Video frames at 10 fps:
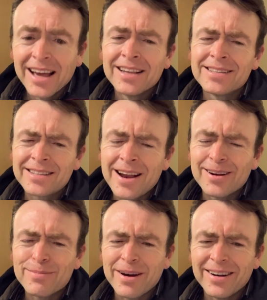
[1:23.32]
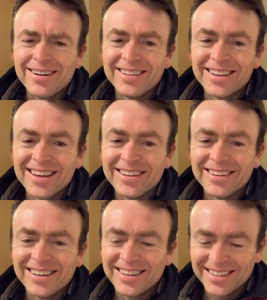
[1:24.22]
Scared about it on the
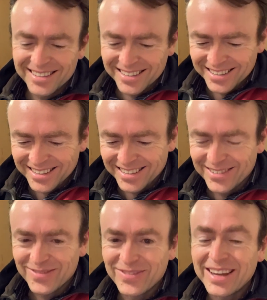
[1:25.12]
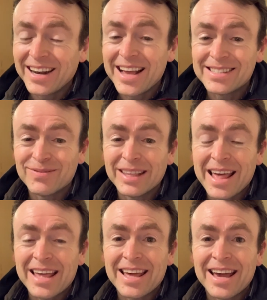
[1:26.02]
other. But it hasn't been
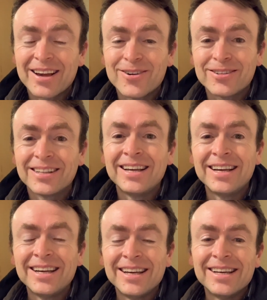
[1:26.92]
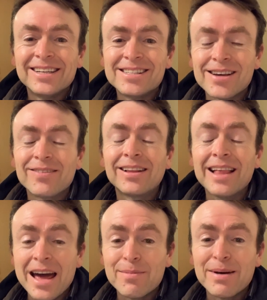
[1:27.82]
that cold. So I'm
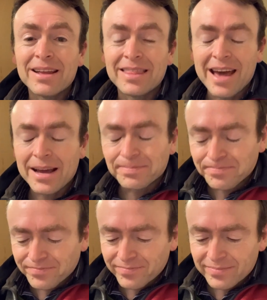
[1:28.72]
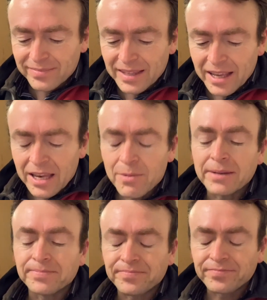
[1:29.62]
glad about that.
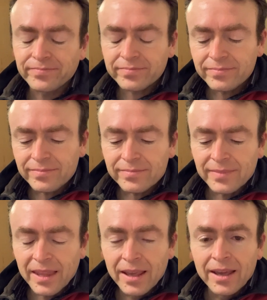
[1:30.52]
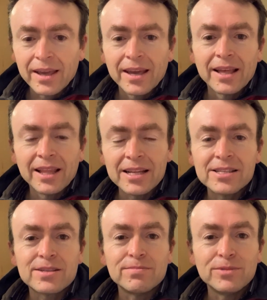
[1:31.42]
Anyway,
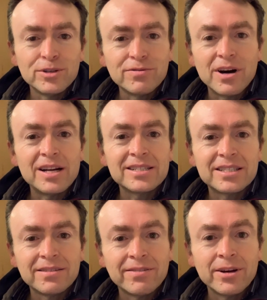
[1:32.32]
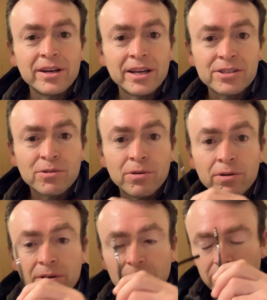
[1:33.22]
let's move on to the very next
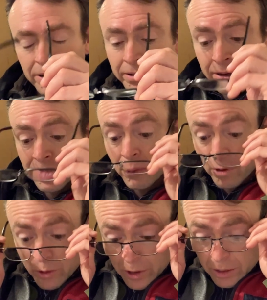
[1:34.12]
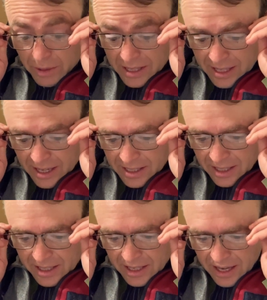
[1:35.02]
quote that we're going to be
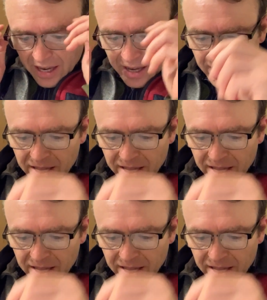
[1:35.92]
discussing today.